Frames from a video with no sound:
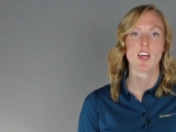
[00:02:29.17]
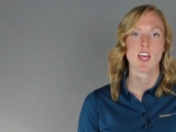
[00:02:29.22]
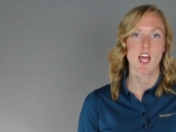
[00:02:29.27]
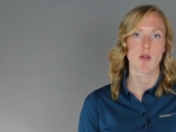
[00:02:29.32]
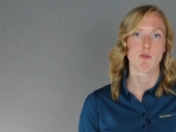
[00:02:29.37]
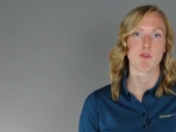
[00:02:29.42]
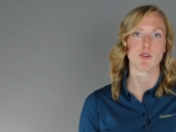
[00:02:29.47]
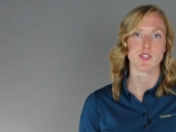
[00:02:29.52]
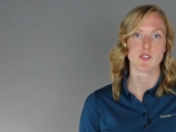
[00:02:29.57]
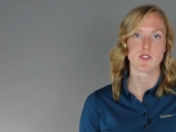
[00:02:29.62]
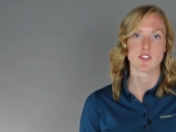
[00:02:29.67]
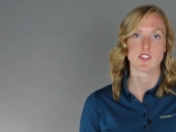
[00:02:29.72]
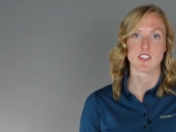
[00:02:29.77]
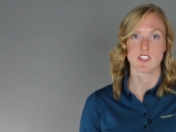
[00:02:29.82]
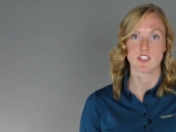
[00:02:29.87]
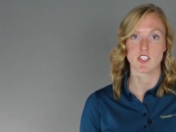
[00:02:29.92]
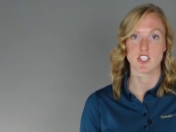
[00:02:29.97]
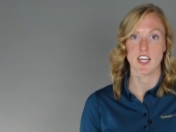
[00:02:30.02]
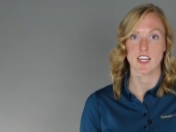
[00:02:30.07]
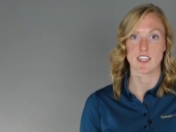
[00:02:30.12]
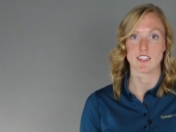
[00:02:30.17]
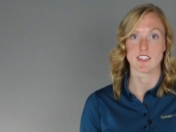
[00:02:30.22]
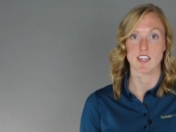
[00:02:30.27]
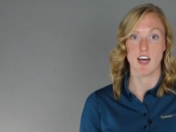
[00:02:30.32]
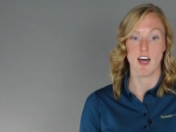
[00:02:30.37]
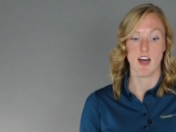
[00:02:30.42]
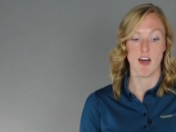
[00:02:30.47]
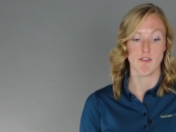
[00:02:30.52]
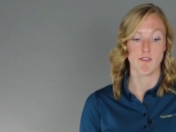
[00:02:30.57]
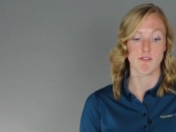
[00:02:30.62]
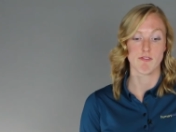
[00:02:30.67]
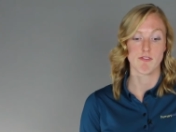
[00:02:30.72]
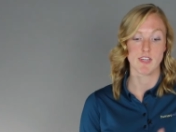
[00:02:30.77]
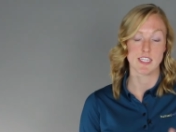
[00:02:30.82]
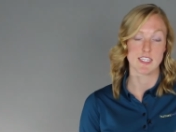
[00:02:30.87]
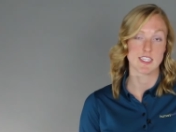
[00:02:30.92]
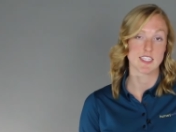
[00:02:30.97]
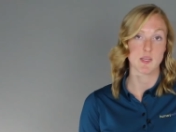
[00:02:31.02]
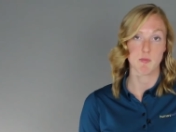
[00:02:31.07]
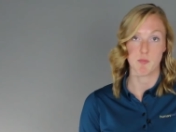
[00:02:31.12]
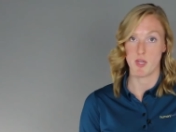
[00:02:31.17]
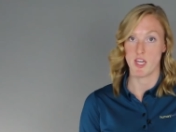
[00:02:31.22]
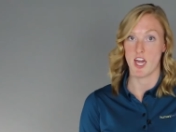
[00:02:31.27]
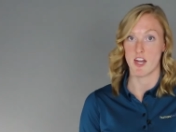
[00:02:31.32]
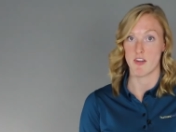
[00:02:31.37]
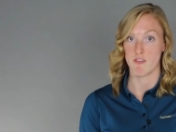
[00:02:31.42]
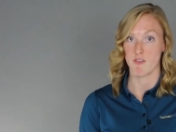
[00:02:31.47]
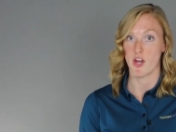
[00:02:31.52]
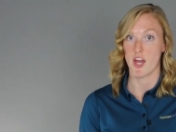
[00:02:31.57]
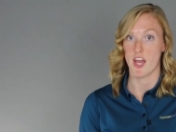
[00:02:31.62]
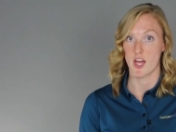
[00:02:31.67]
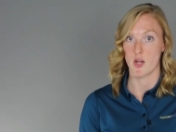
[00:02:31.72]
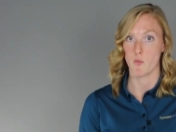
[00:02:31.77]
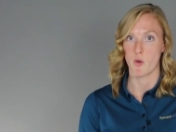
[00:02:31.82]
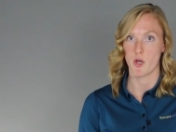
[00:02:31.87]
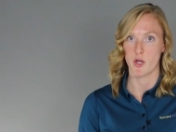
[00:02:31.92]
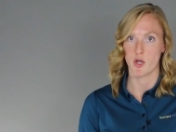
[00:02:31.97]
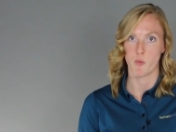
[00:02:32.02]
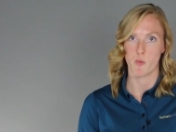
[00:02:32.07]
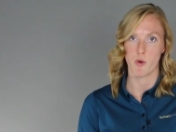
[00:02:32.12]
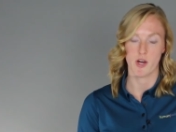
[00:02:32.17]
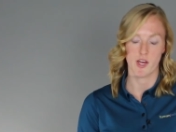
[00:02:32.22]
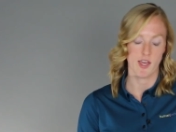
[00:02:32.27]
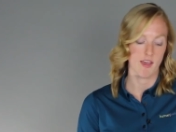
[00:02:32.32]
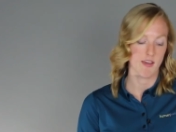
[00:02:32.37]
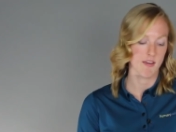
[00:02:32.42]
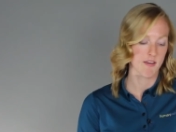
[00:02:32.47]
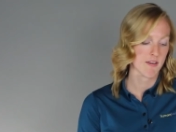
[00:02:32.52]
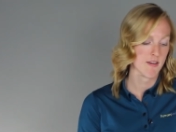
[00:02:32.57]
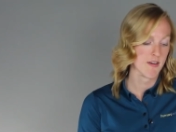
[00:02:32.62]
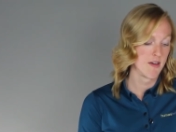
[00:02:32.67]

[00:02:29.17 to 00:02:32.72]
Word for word: and reduce the chance of it slipping out of your hand while you're working.